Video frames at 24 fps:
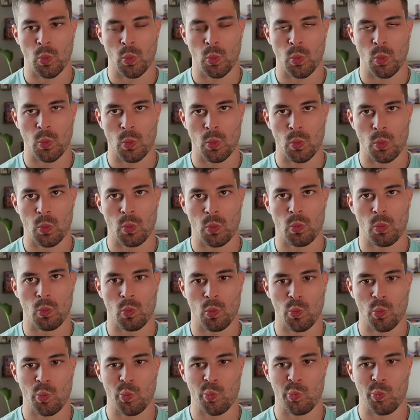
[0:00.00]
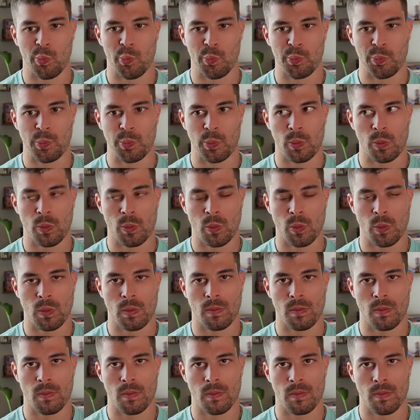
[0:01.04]

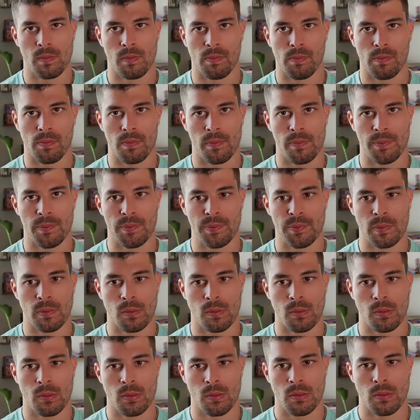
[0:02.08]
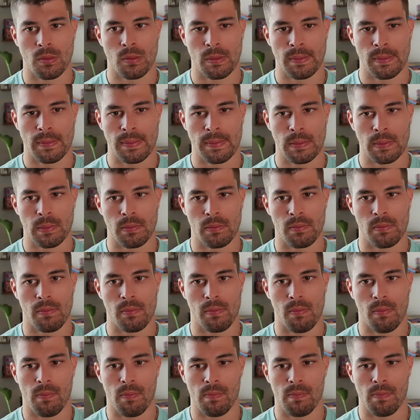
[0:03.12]

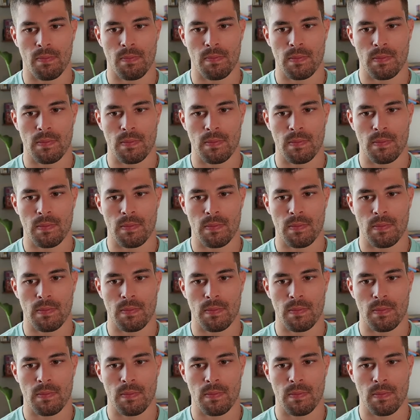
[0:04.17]
(not speaking)